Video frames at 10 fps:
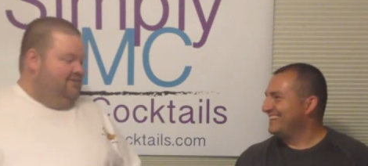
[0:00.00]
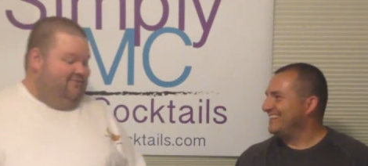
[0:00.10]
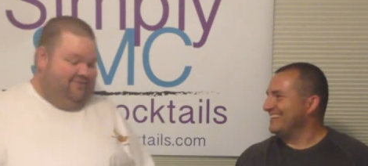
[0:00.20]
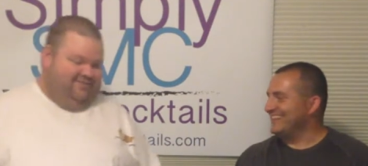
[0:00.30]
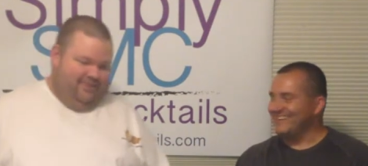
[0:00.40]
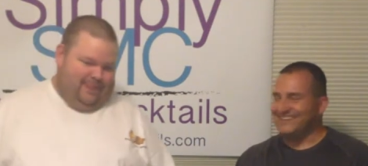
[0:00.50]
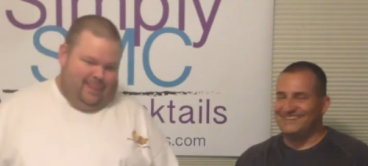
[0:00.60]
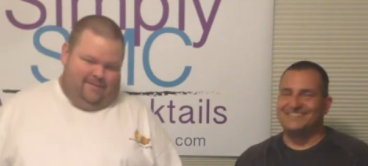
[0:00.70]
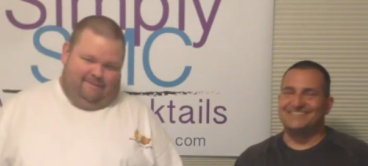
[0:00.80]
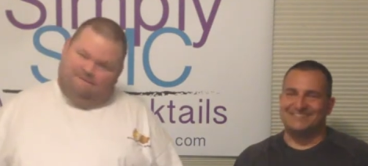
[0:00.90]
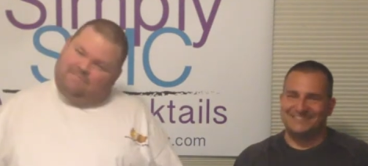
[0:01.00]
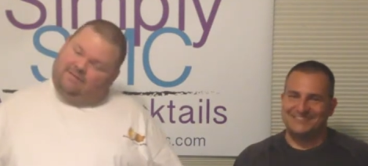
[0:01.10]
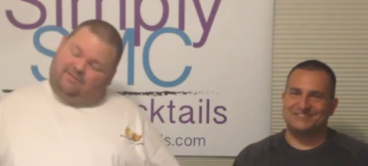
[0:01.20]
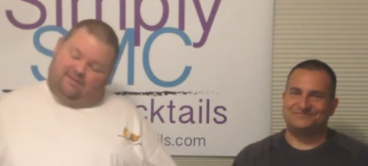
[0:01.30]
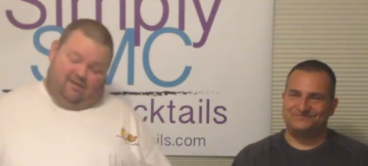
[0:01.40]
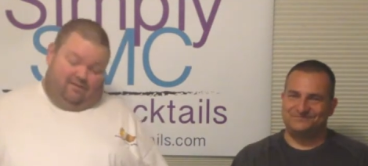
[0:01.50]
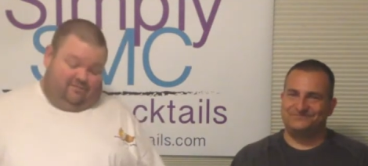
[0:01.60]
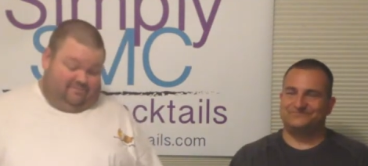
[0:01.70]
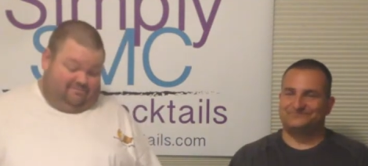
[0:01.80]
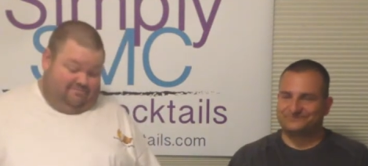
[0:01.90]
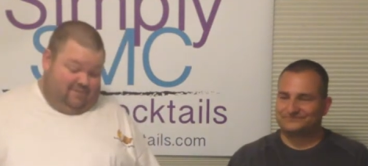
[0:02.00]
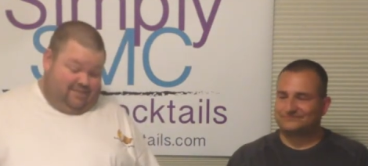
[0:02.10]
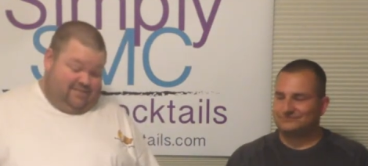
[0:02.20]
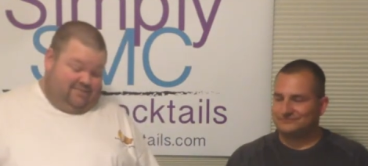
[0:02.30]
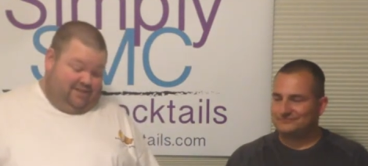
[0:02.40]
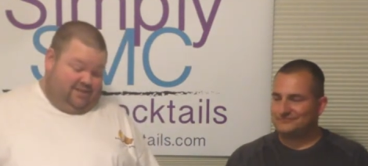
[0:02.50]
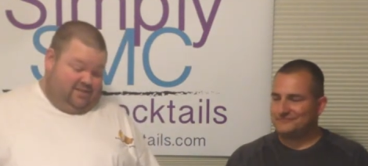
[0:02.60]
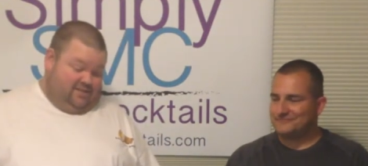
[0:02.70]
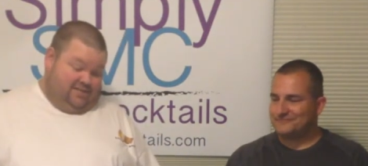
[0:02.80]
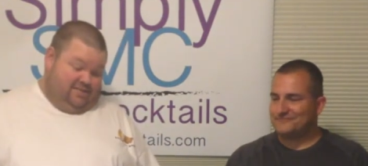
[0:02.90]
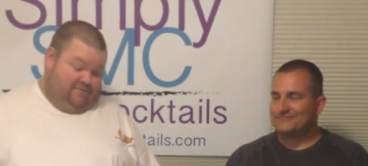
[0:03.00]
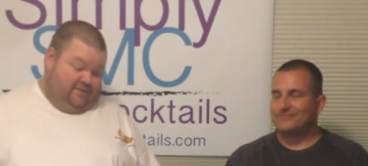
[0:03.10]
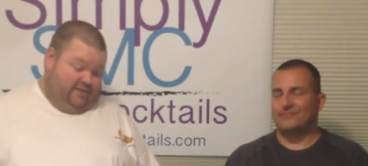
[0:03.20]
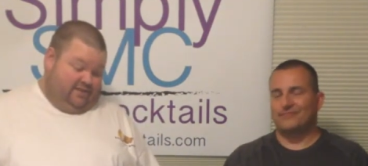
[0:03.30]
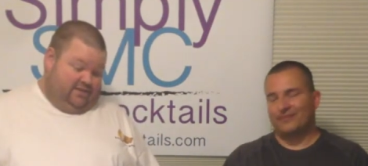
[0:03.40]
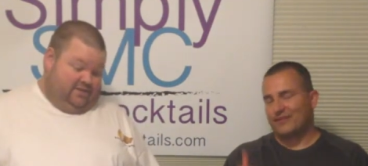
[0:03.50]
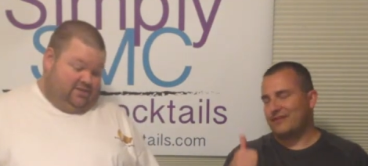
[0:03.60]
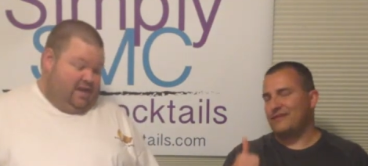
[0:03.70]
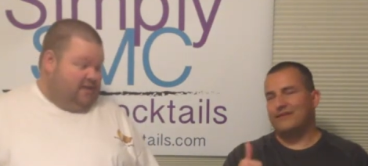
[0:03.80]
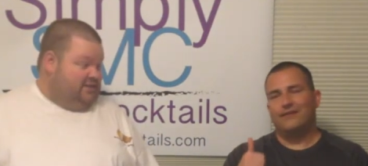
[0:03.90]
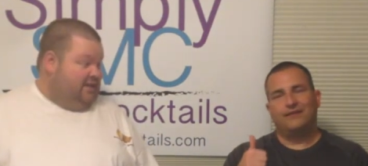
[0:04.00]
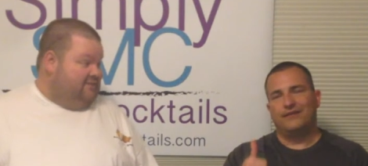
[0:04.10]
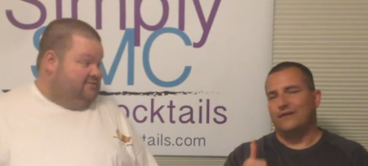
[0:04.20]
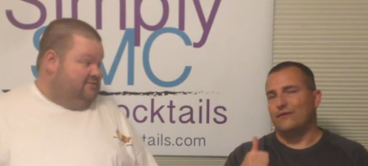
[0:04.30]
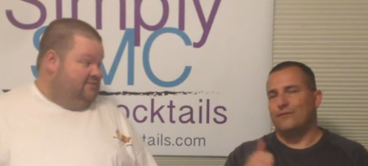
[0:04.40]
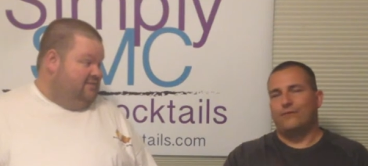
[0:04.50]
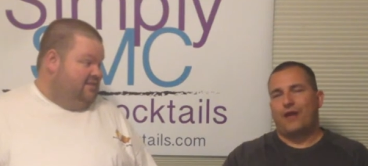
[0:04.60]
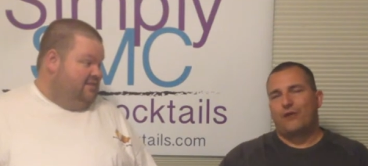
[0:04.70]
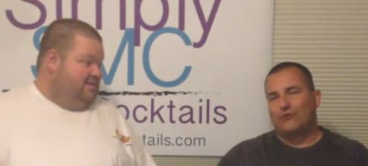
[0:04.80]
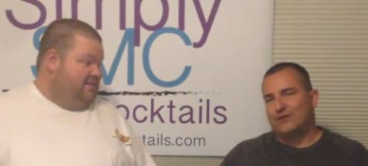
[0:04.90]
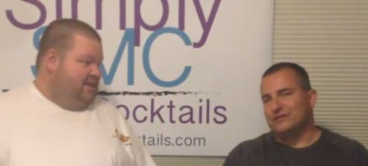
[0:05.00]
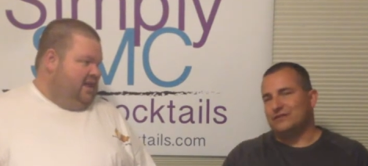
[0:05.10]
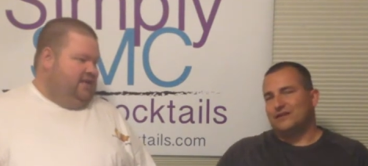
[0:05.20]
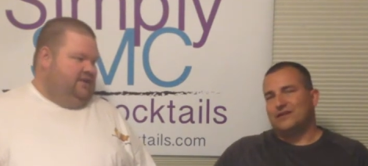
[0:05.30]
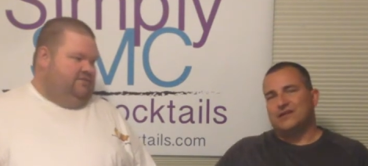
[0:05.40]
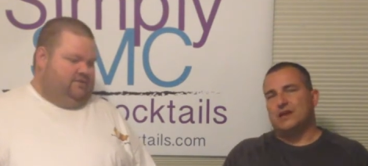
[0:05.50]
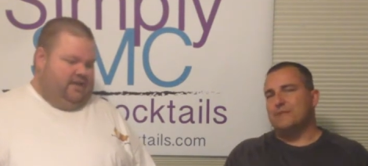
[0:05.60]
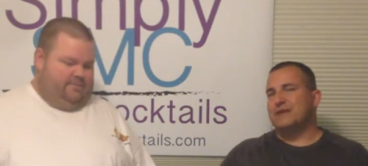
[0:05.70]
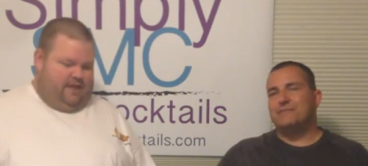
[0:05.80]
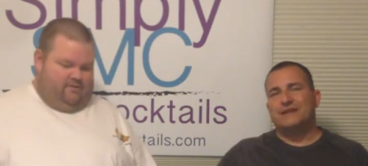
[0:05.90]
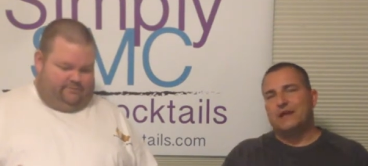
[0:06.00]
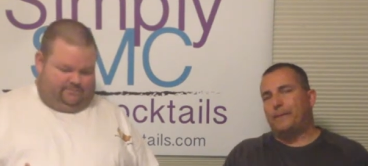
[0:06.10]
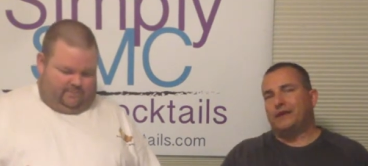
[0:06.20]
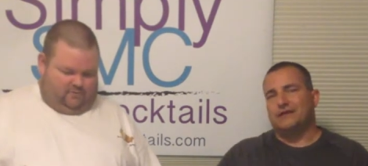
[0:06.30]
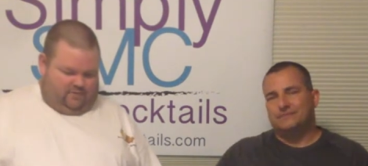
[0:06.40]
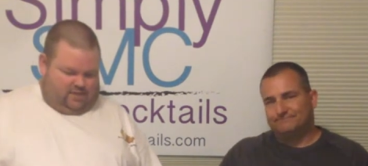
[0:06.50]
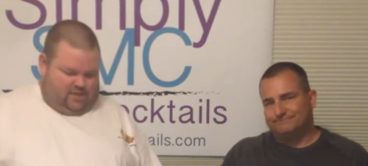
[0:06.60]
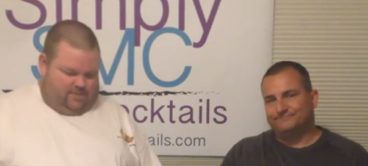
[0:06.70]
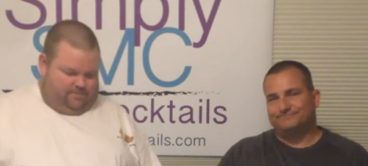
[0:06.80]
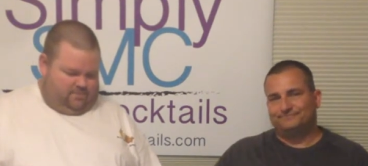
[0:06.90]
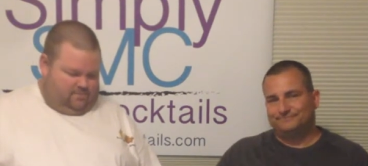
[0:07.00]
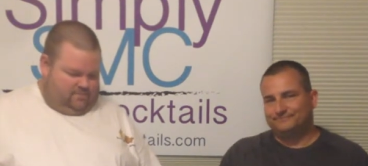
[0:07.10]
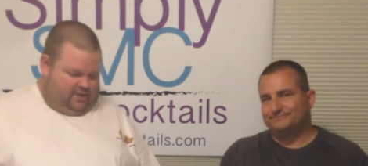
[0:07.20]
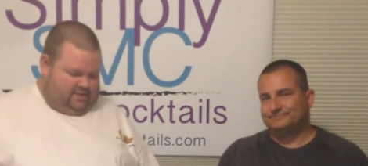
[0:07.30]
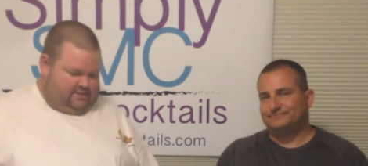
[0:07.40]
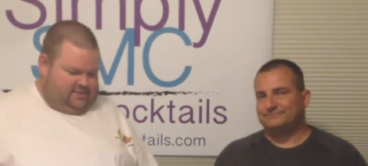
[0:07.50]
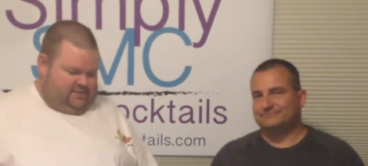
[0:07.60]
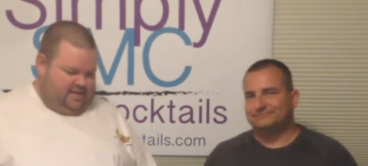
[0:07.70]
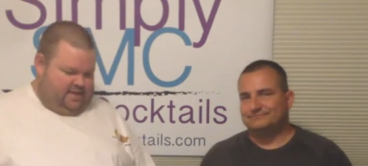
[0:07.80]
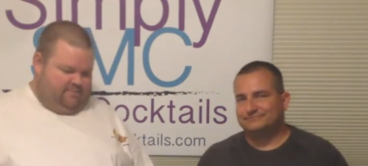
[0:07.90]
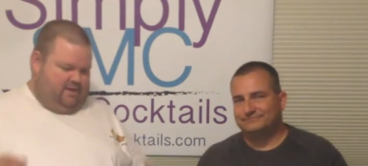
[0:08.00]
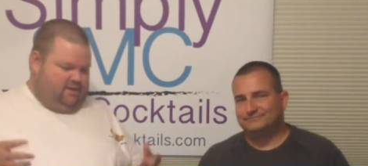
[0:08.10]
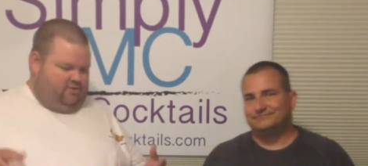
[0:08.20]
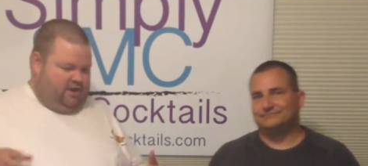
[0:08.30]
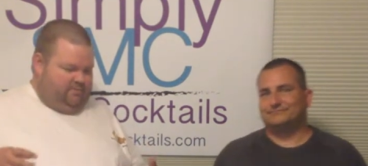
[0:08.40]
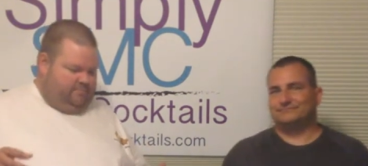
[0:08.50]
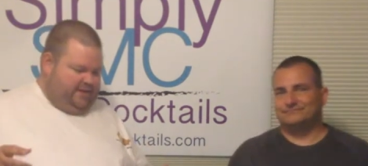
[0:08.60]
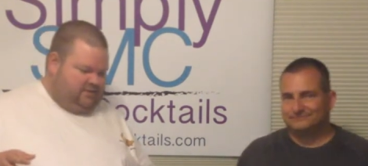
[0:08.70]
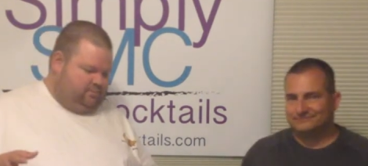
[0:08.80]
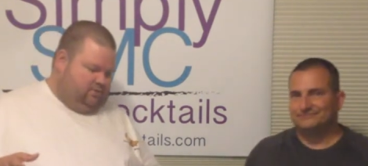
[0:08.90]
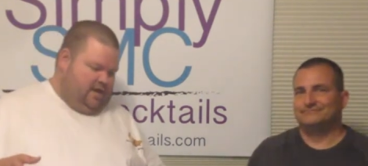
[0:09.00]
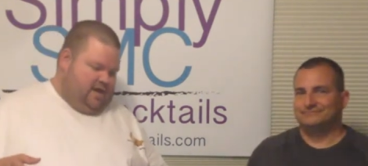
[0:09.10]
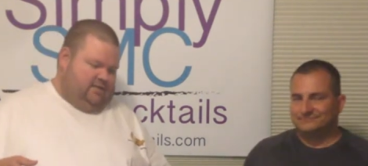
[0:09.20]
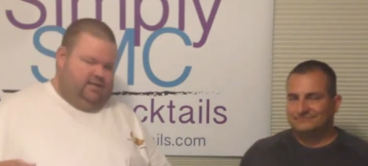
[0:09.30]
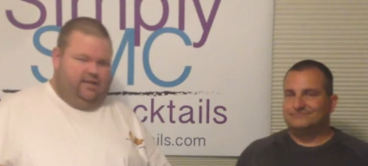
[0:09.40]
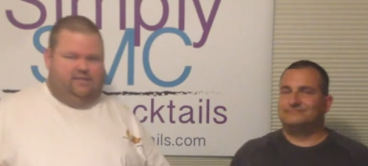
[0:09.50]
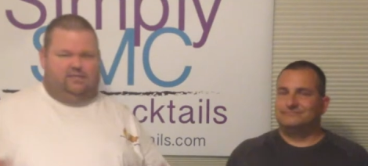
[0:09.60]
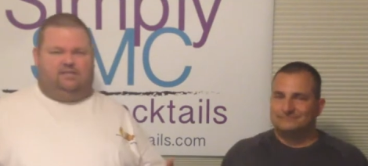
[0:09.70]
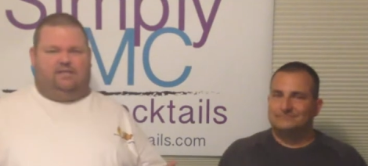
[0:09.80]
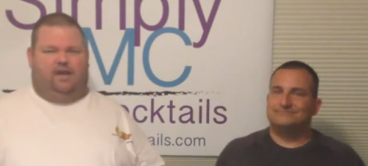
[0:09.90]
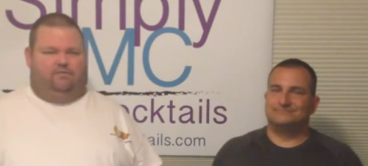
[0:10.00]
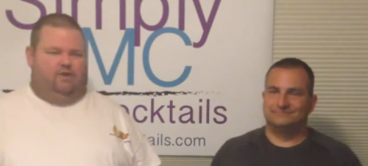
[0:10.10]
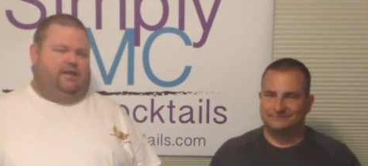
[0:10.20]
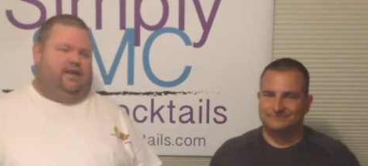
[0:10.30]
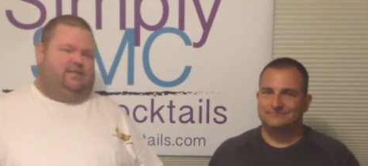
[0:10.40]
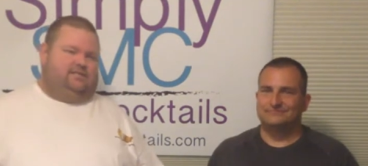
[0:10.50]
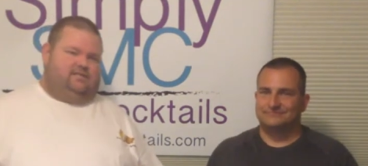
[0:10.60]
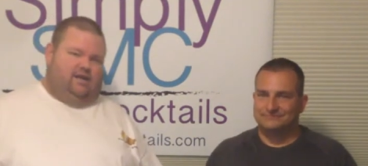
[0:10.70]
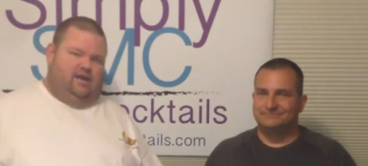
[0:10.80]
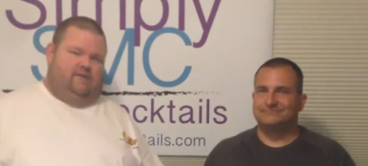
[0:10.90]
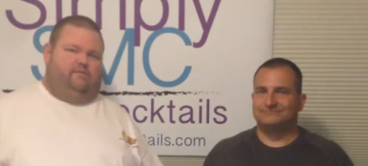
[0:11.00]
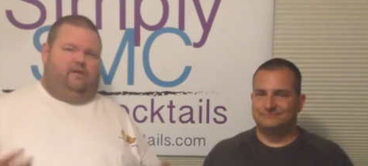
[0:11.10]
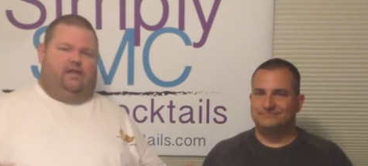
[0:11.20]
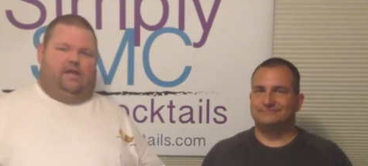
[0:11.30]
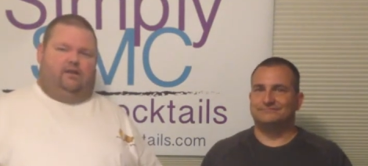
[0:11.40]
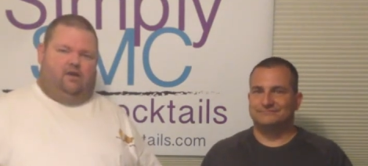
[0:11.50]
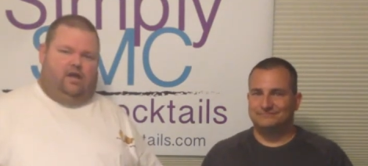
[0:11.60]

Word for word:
Speaker 1: own. Yeah. So this is very delicious. It's a very delicious cocktail. And you would yummy, think about with um, the consistency and being a creamer-based product, it's a soft one. Yes, it's soft. You know, like our